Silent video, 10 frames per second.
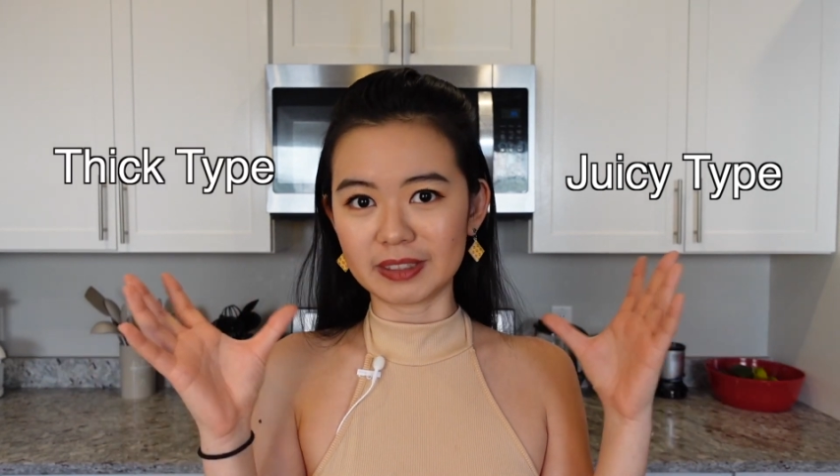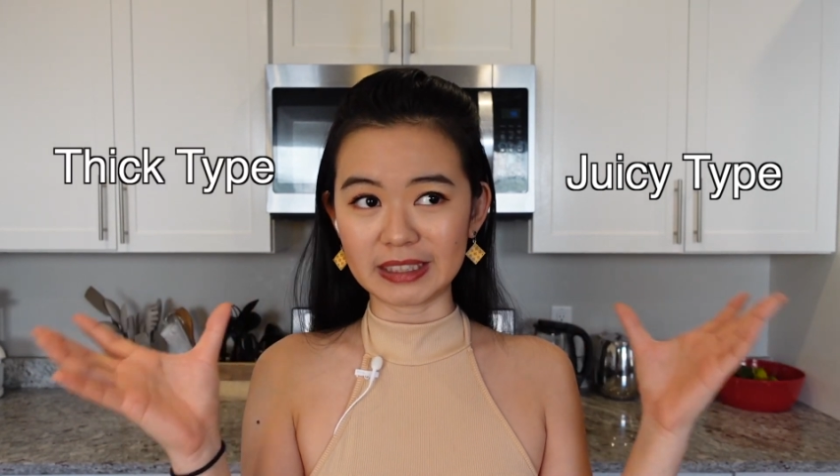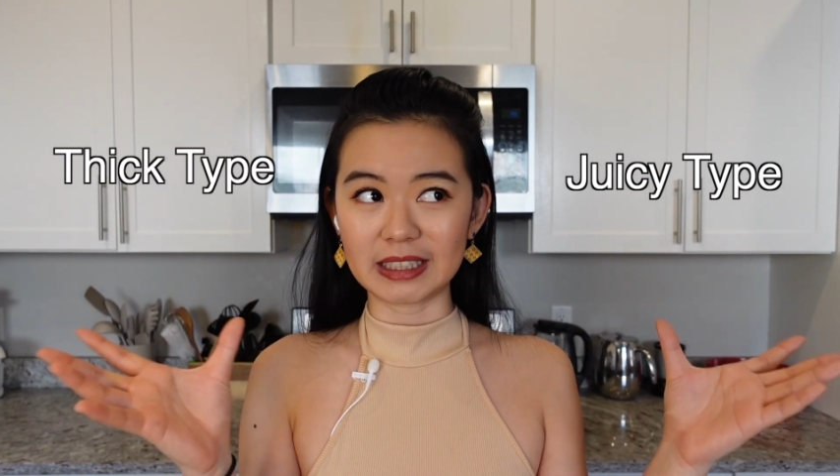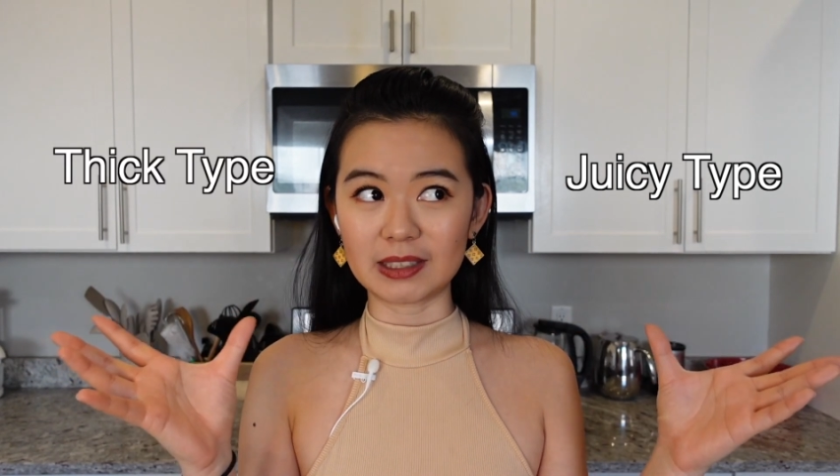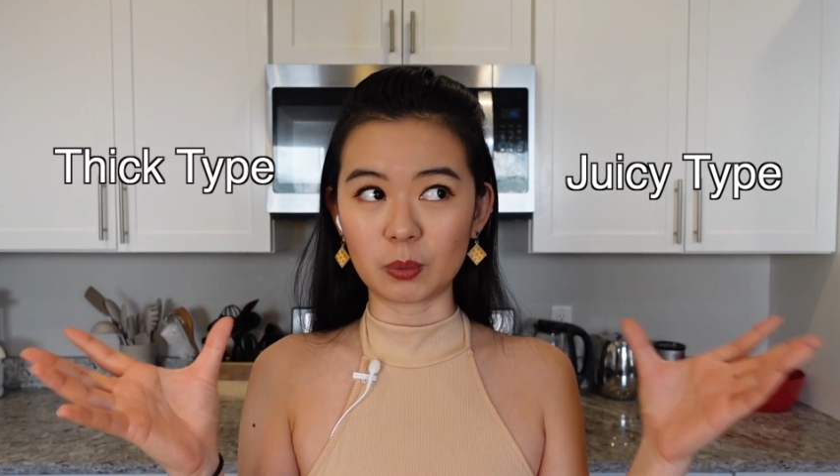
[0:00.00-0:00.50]

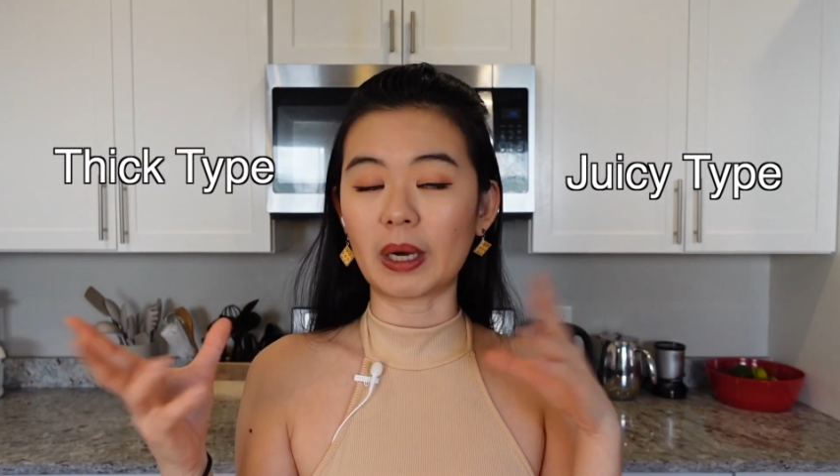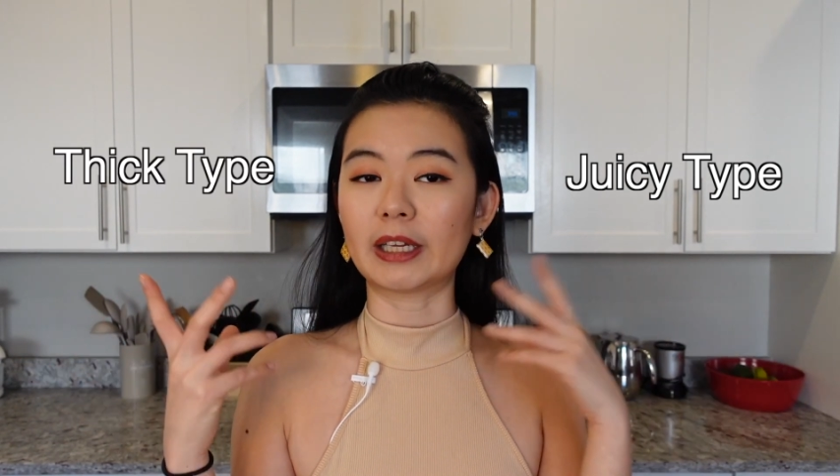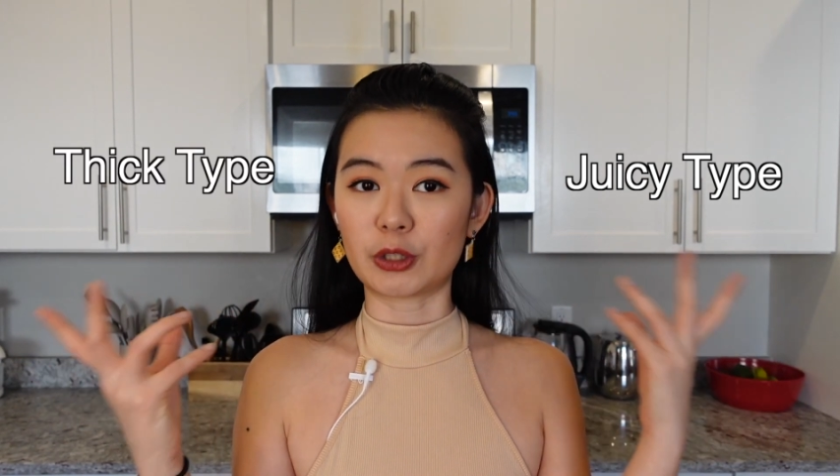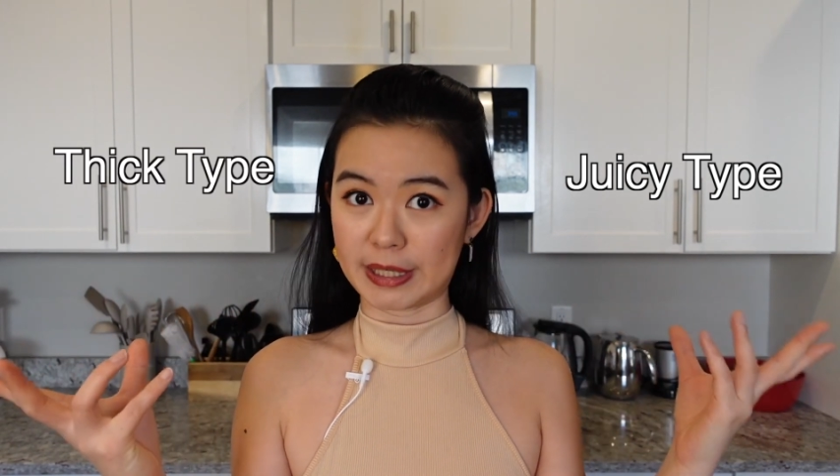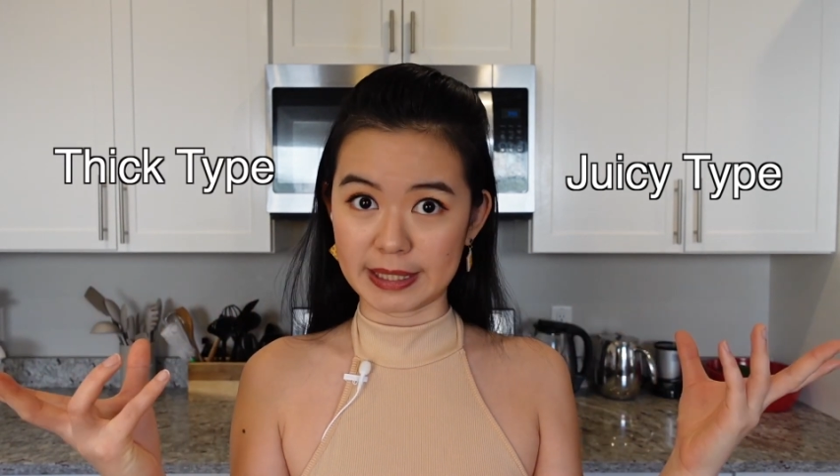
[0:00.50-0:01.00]
This is what
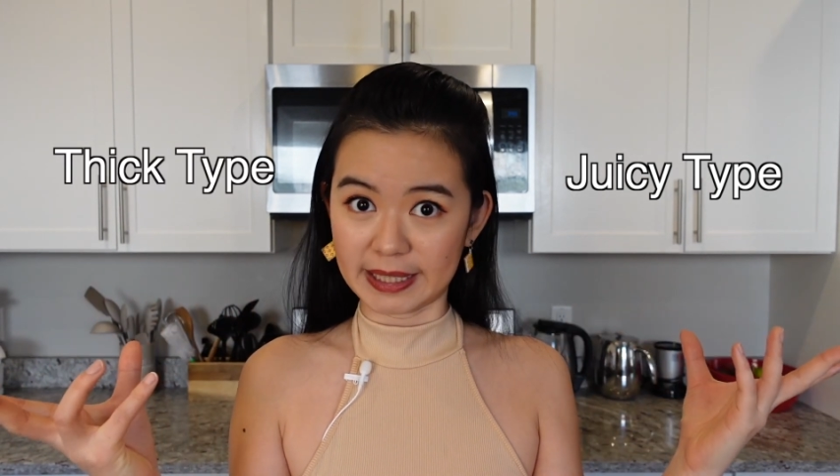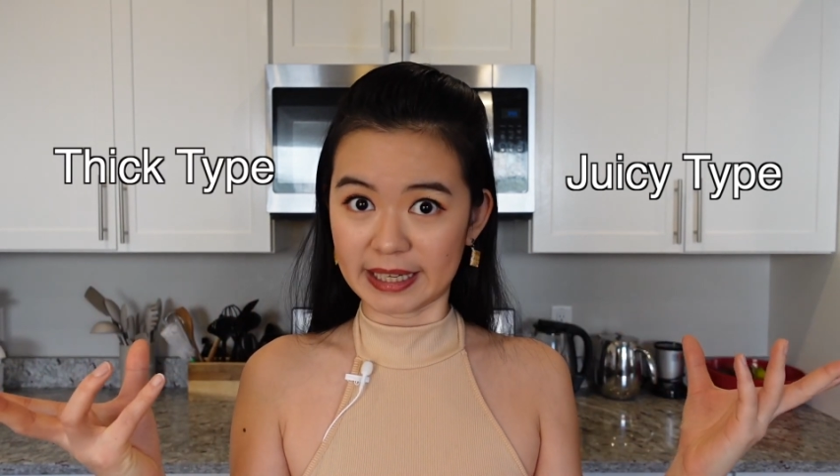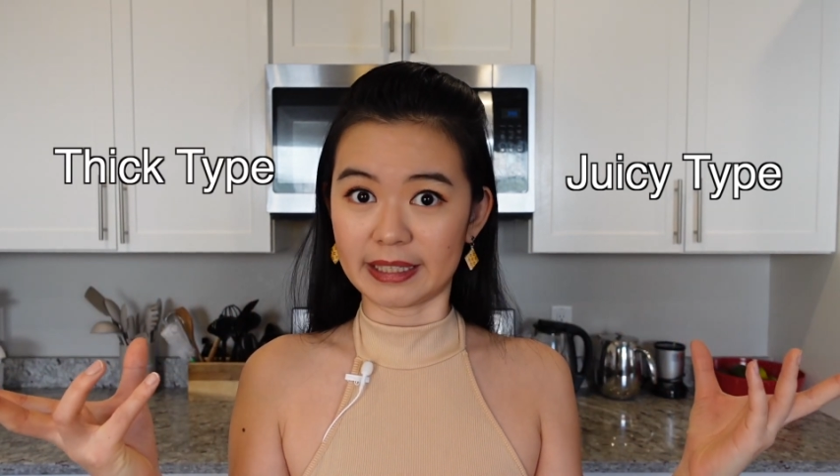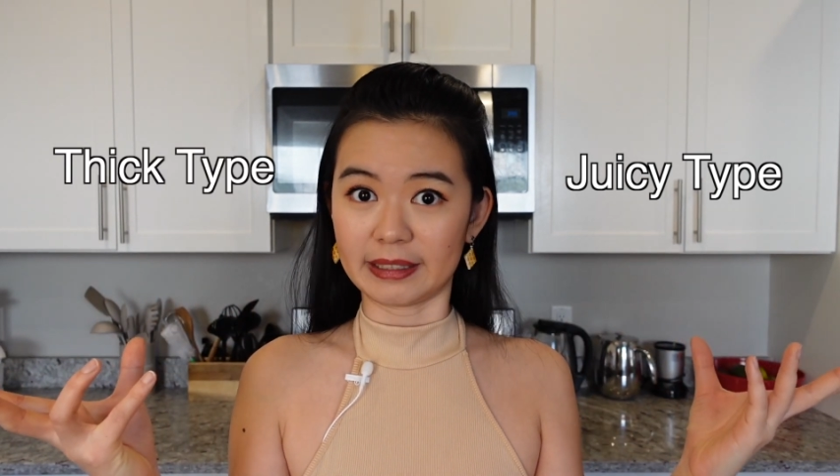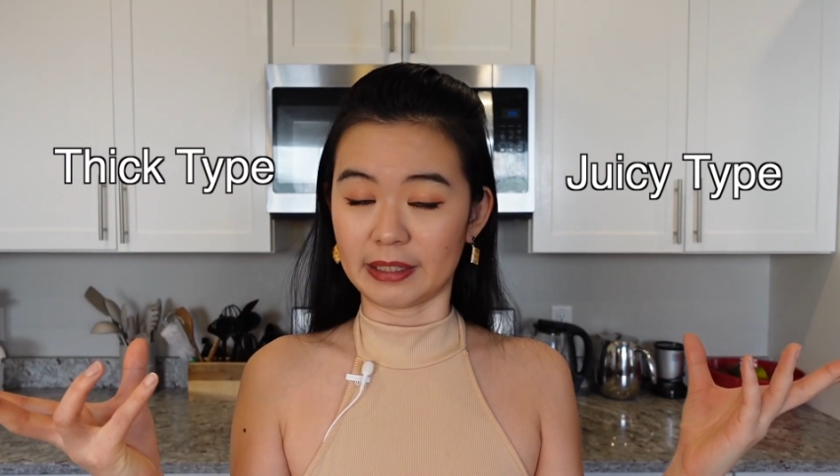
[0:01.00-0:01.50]
I translated.